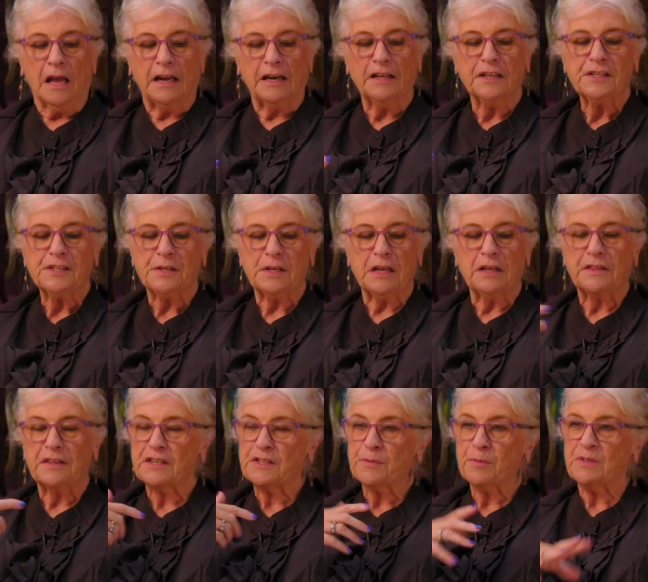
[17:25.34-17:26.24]
And it,
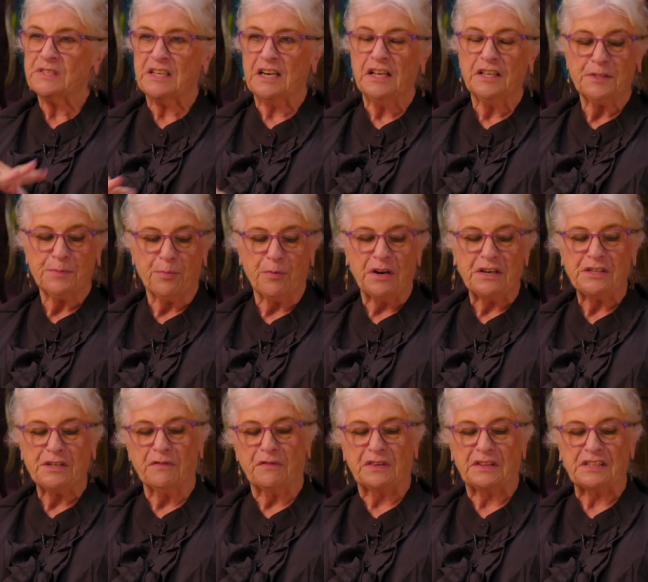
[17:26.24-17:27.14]
this was an
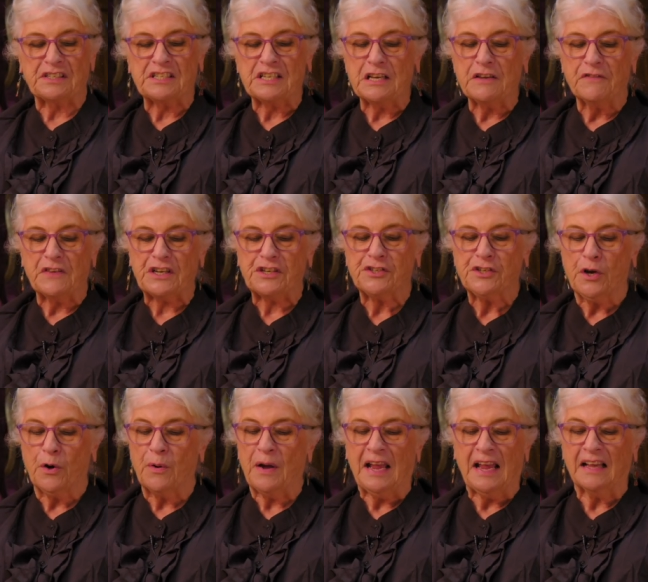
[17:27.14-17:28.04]
inspiration for the TV
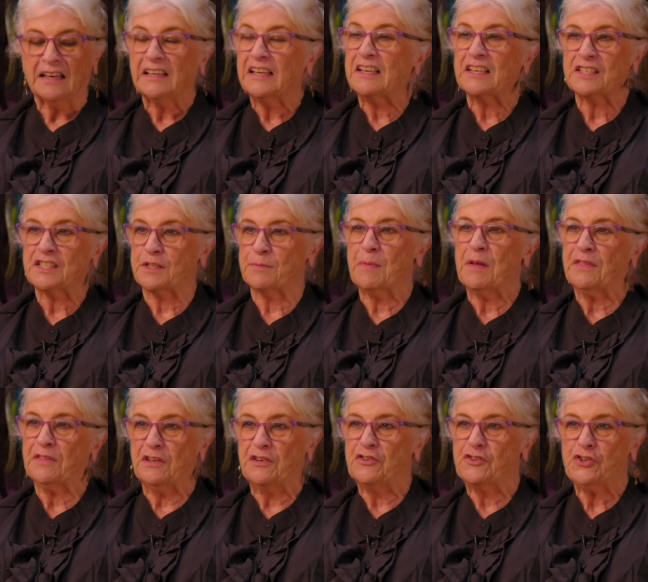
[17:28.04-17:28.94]
show Alias
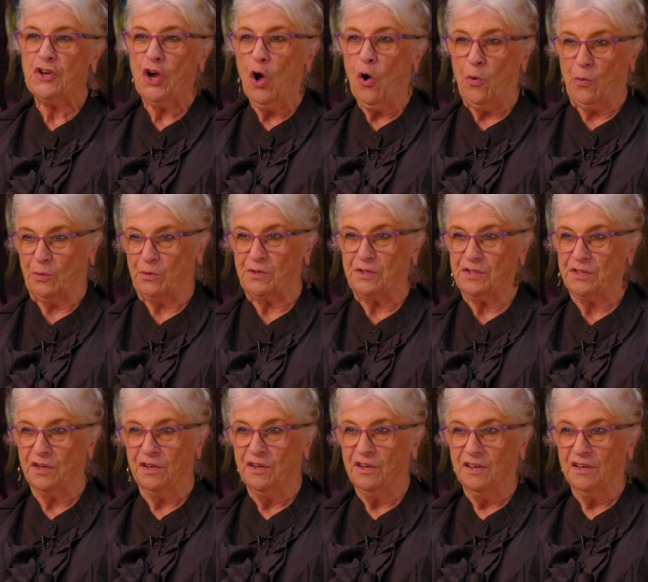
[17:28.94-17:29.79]
Smith and Jones.